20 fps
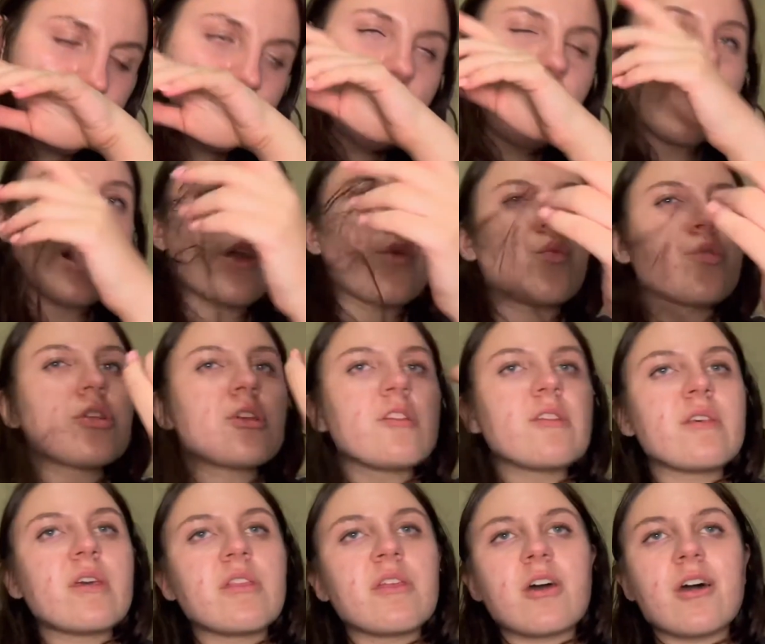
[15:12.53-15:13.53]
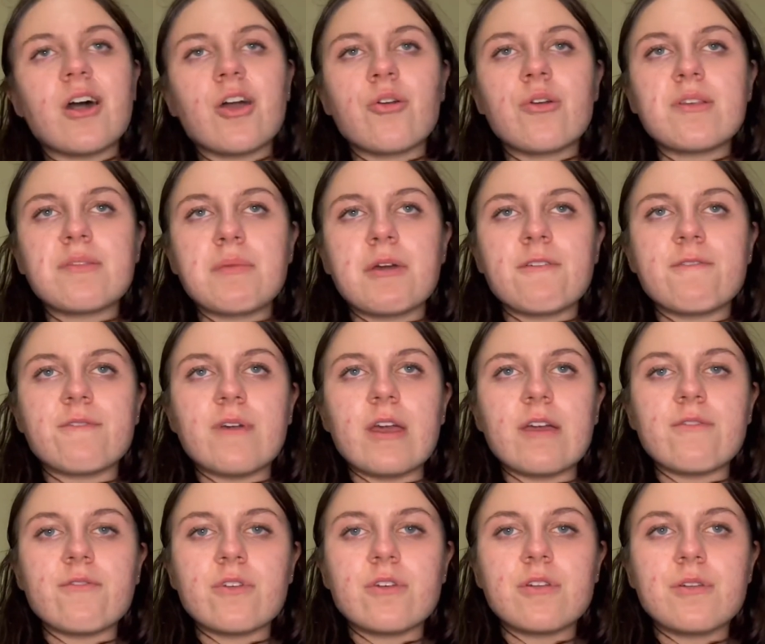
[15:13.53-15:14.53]
I wouldn't say that R is my
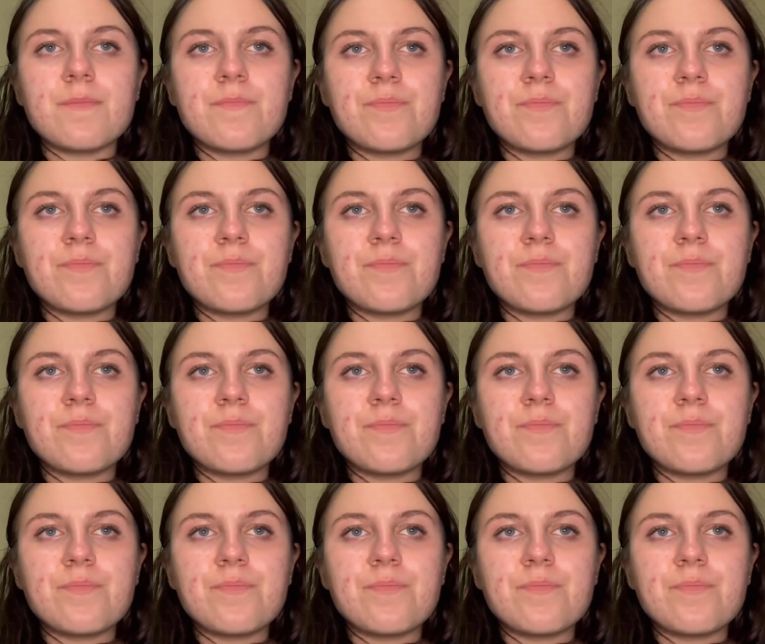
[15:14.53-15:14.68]
favorite,